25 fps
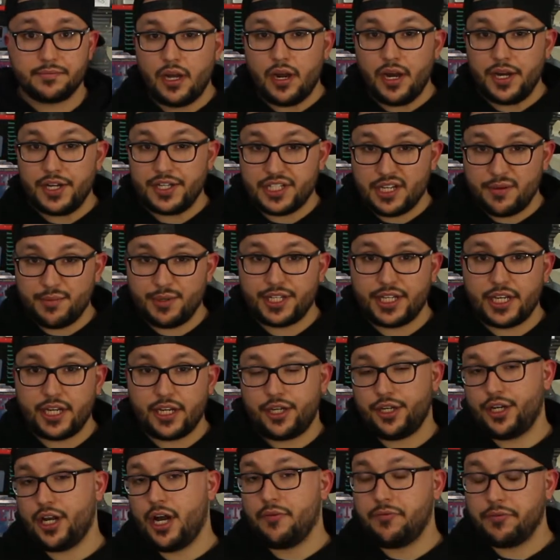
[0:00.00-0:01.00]
Alright, so I'm going to
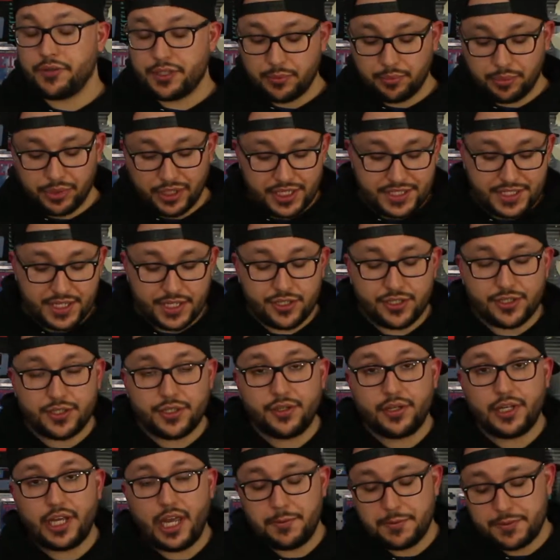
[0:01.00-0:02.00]
kick it off with the PlayStation
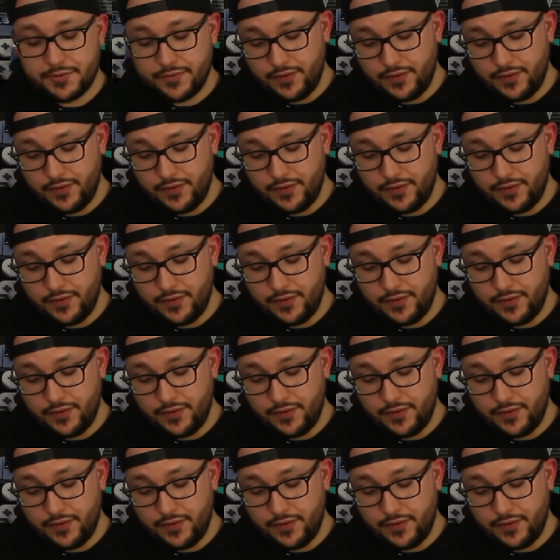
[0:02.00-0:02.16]
2 games